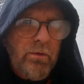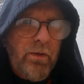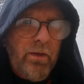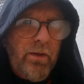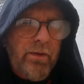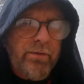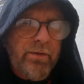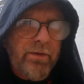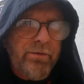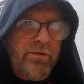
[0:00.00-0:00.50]

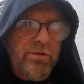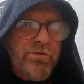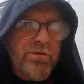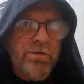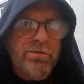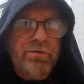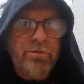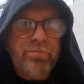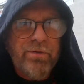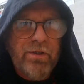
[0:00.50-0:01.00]
And then the
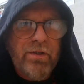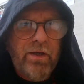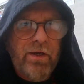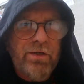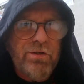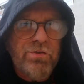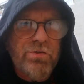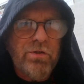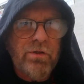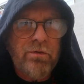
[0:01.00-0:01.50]

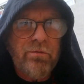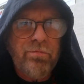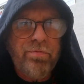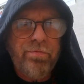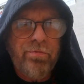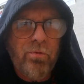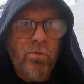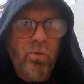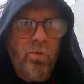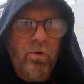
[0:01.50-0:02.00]
justification
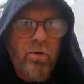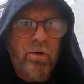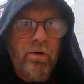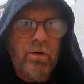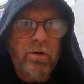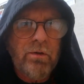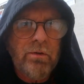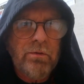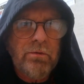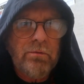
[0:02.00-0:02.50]

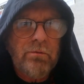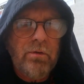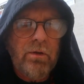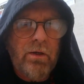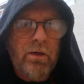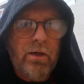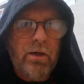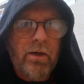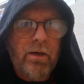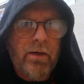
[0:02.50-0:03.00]
for,
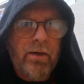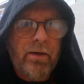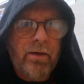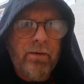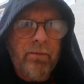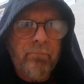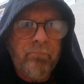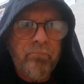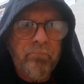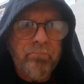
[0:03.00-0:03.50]

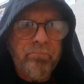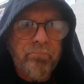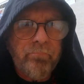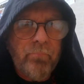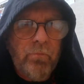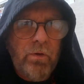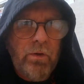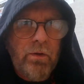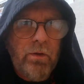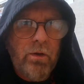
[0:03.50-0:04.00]
an
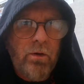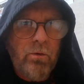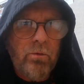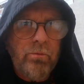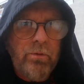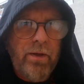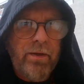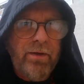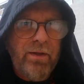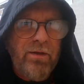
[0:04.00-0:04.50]

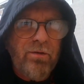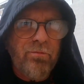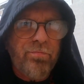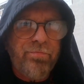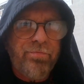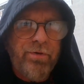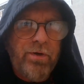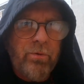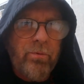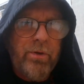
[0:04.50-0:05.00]

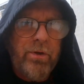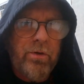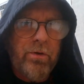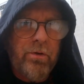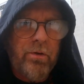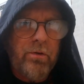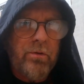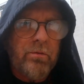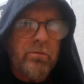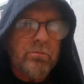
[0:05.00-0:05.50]

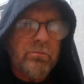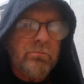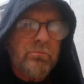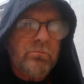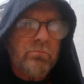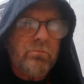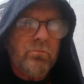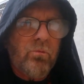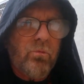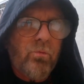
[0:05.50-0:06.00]
inferior
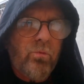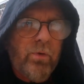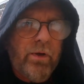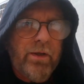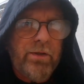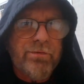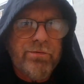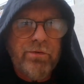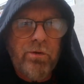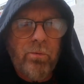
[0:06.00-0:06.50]

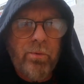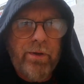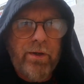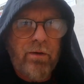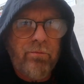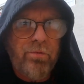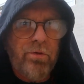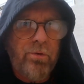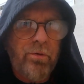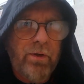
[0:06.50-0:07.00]
race or
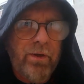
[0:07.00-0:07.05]
whatever.